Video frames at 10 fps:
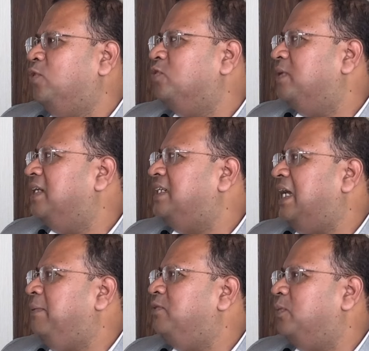were the
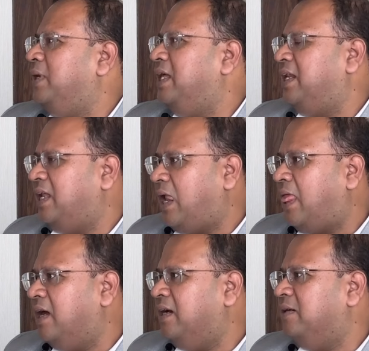times where
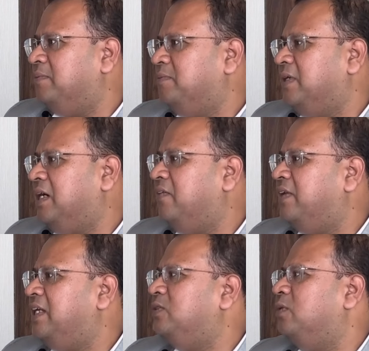
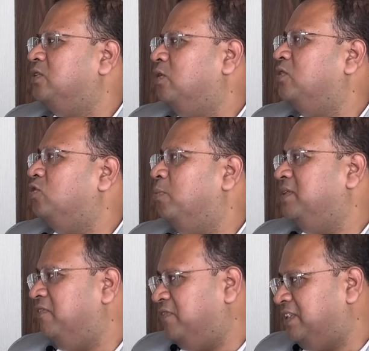governance was not so
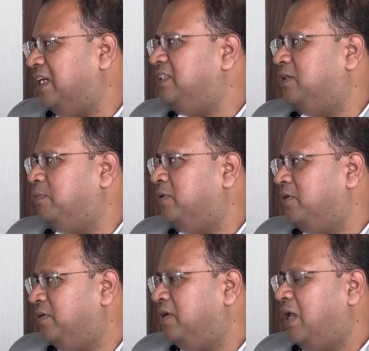much emphasized
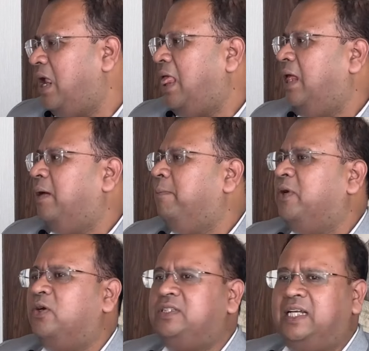upon,
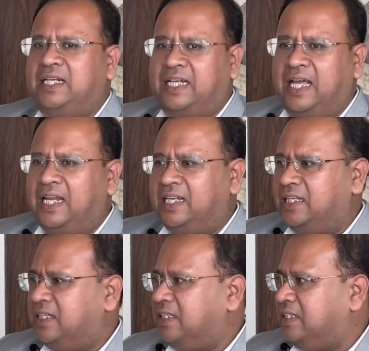because
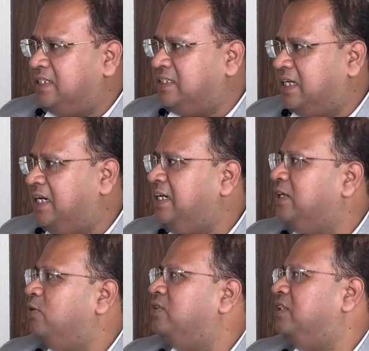this current
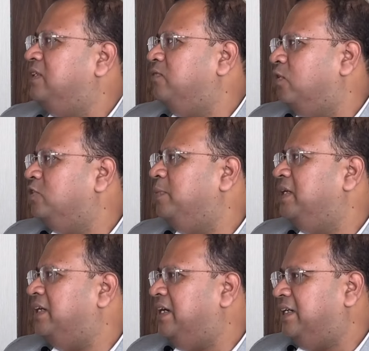ecosystem was
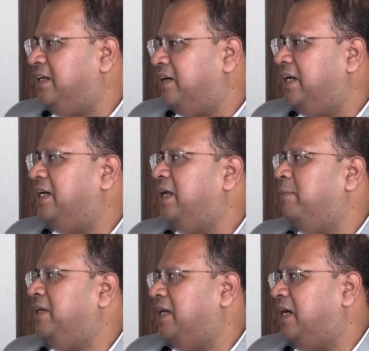being created, right?
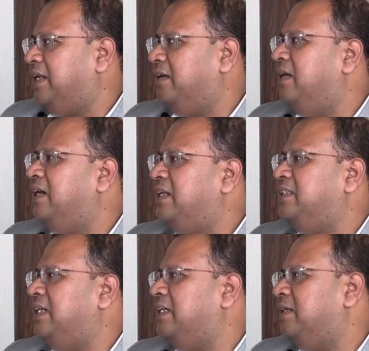I mean, our
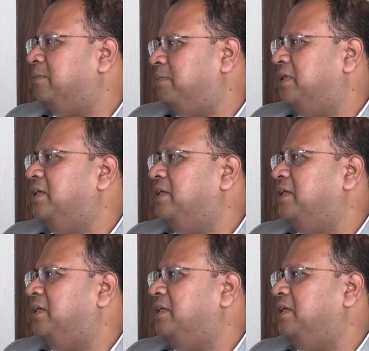regulatory setup,